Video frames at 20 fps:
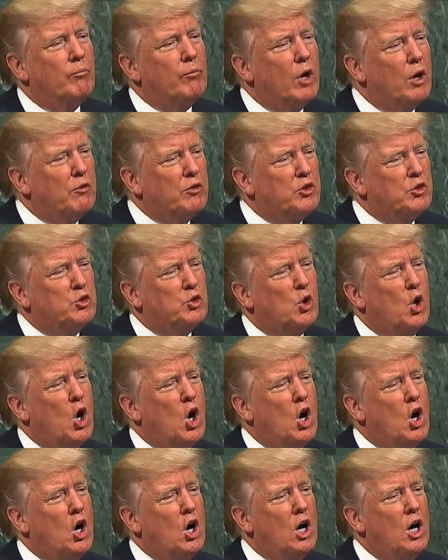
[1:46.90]
of
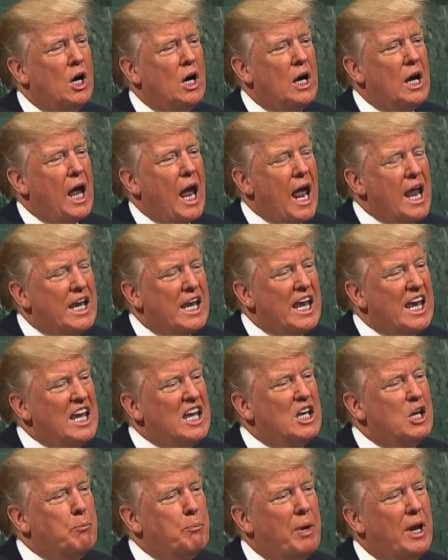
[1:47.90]
strong and
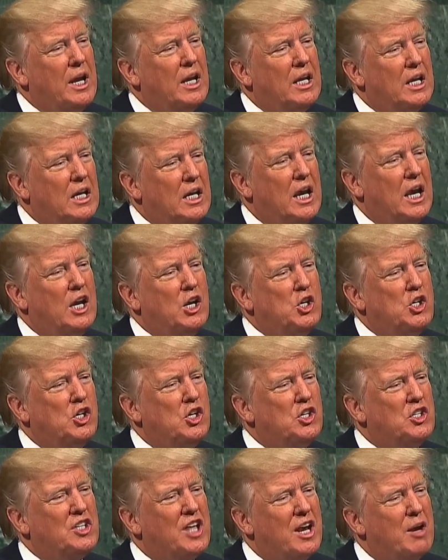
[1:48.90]
independent
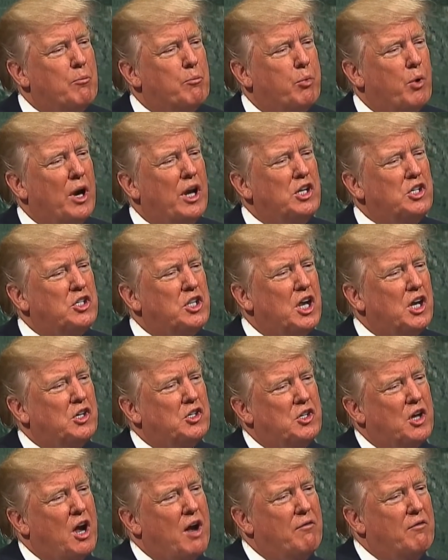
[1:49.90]
nations that embrace their
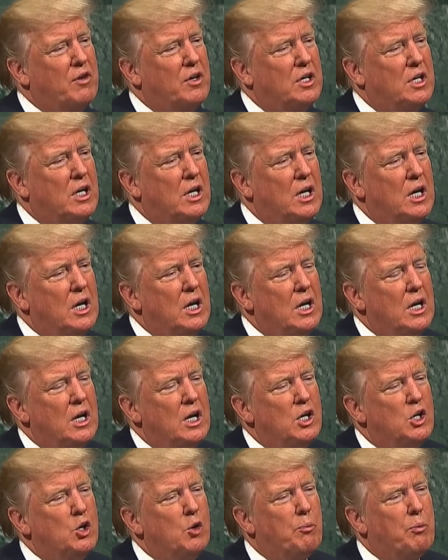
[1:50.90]
sovereignty
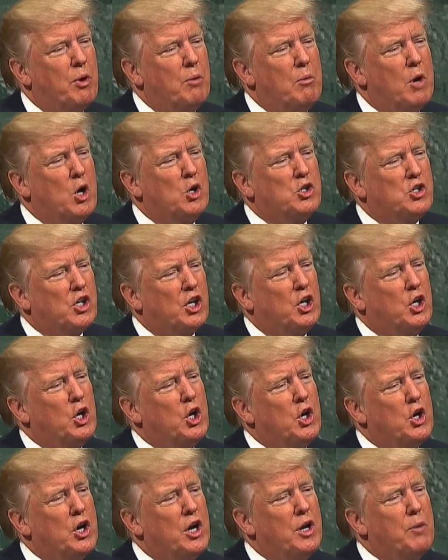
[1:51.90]
to promote
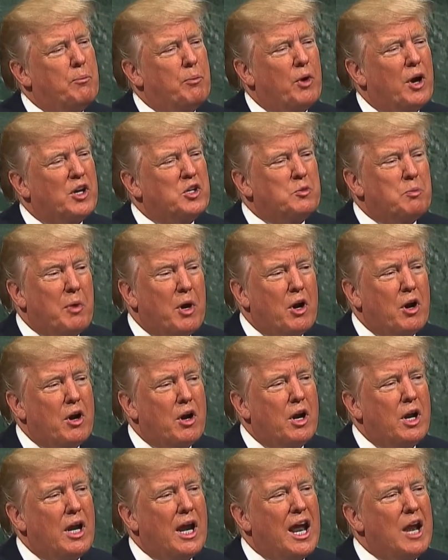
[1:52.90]
security,
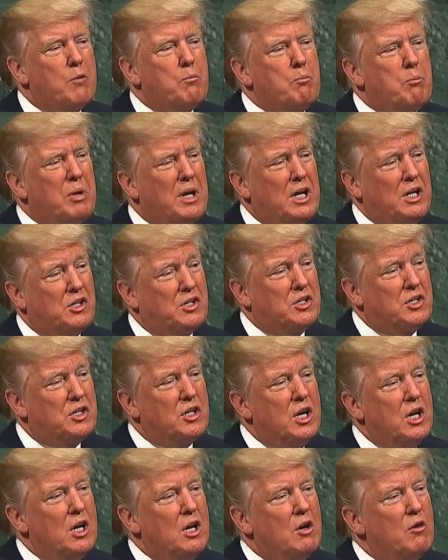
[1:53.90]
prosperity, and peace
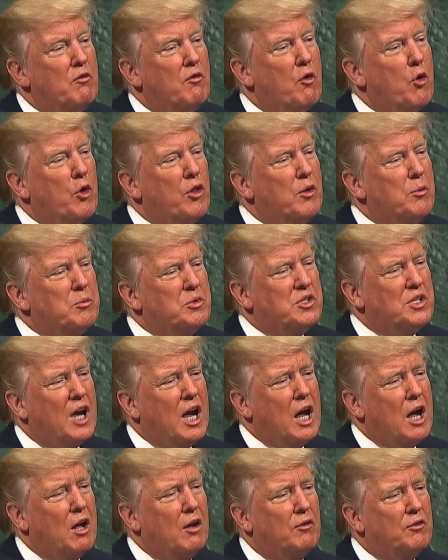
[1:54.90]
for
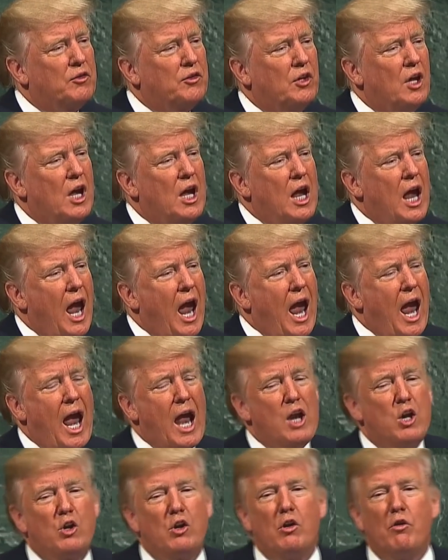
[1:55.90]
themselves
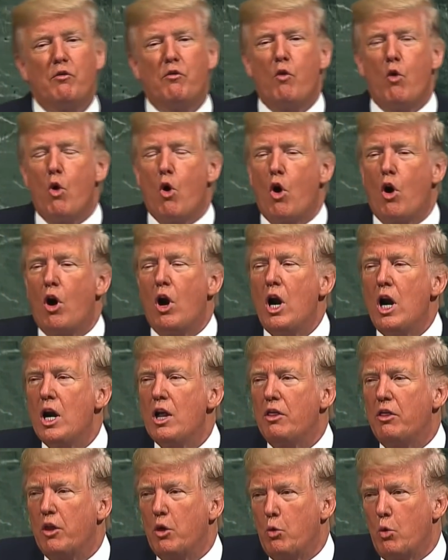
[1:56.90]
and for
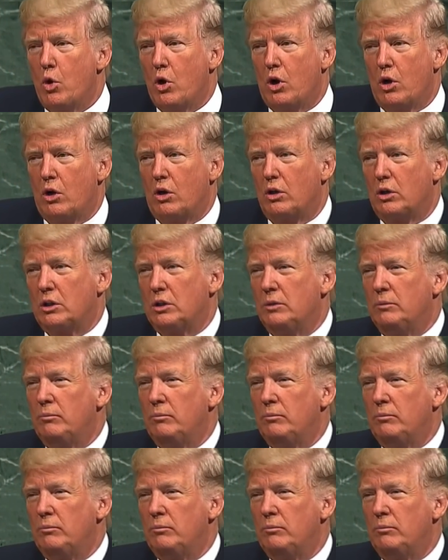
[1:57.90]
the world.